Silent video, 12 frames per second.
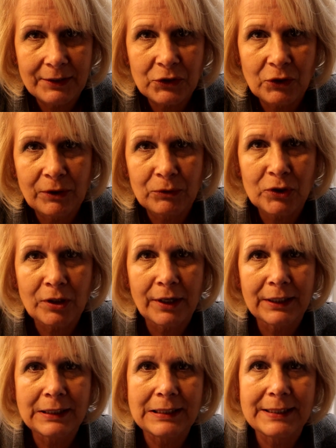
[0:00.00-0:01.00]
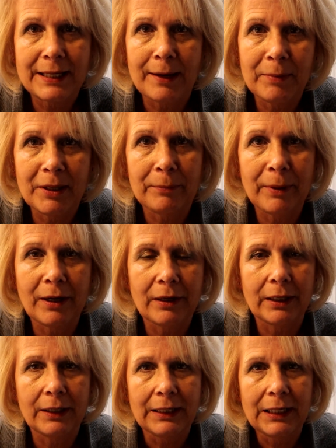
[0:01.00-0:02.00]
So I was talking to Debbie about
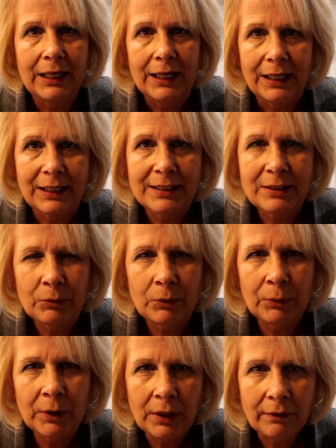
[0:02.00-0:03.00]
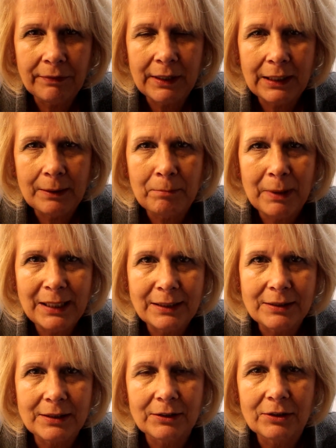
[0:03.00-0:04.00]
it, and I said, well, what do you think it
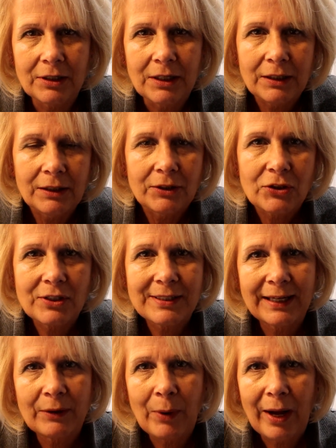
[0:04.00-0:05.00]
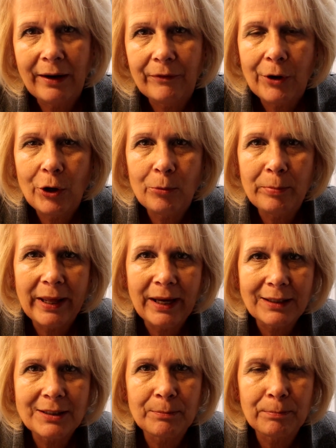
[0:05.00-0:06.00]
means? And she's like, well, I don't know,
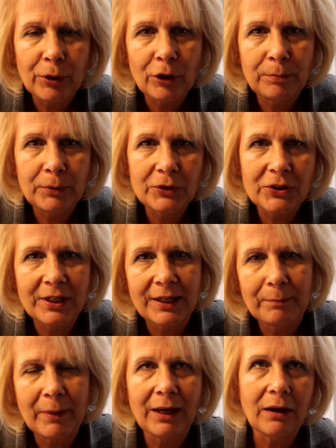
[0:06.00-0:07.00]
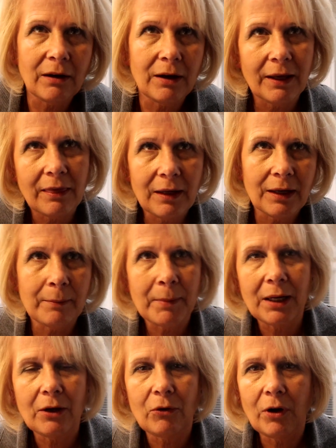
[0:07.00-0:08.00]
blacks and purples. And I'm like, oh, I think I
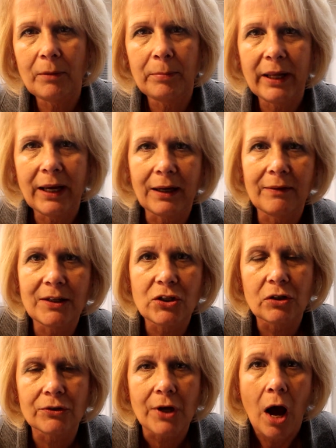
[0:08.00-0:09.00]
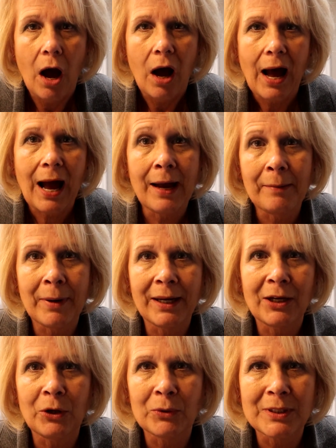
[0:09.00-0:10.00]
might go all black. And then she goes, oh, I
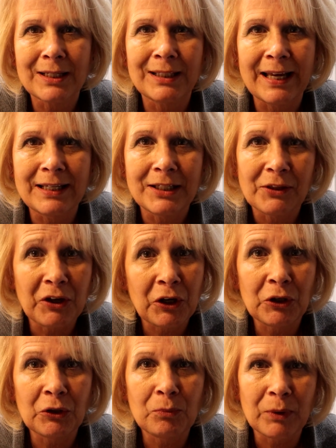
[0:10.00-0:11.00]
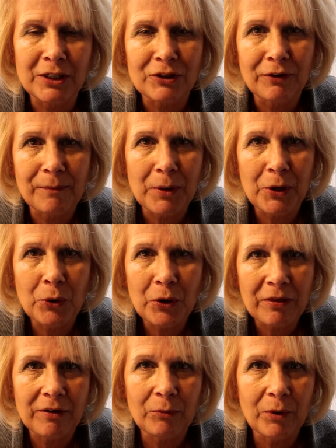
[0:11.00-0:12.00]
might go as Glenda the Good Witch from the
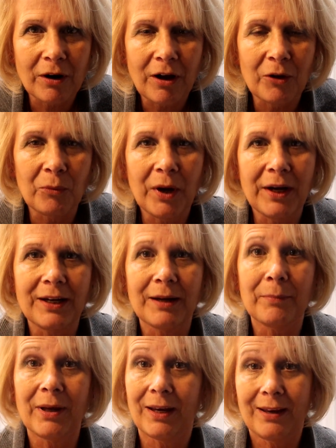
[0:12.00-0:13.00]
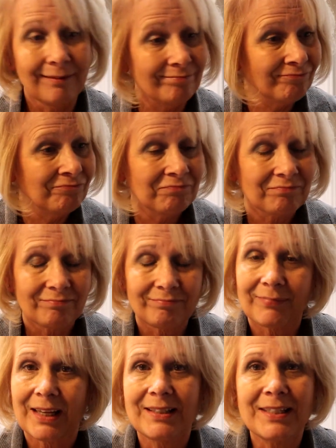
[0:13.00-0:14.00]
North, and we're all white. And I'm like,
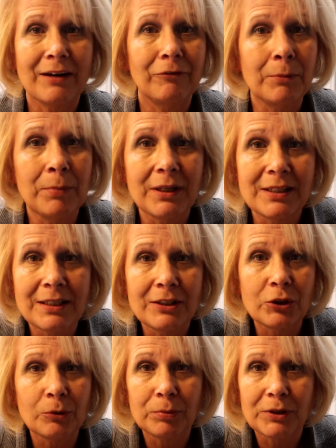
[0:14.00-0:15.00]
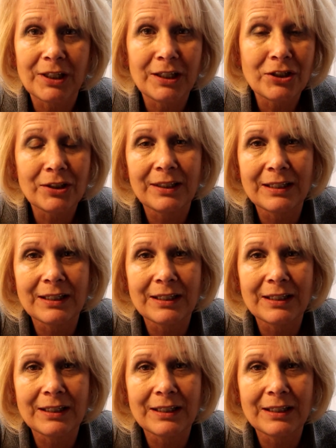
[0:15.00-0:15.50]
it's everybody's interpretation.